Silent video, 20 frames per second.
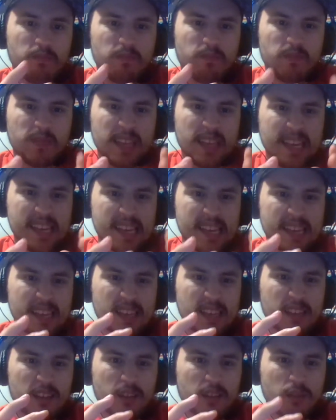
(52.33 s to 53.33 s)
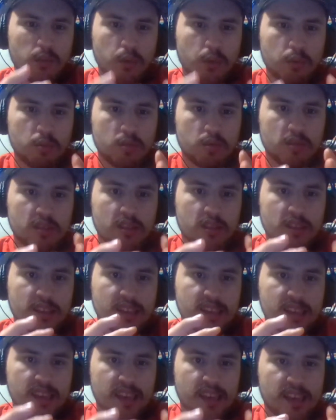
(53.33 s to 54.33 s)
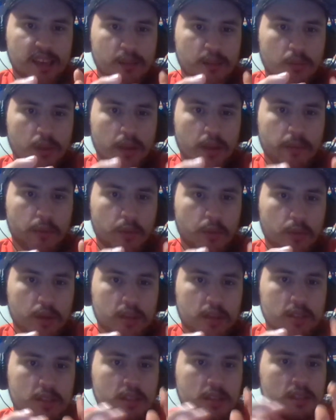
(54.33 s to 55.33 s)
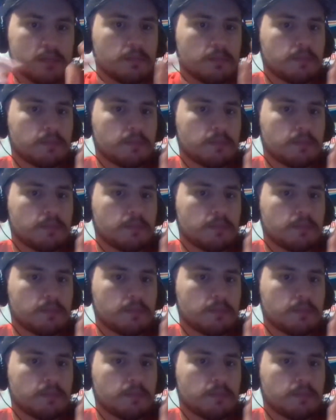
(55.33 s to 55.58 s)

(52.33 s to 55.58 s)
thing, group thingy, whatever it was.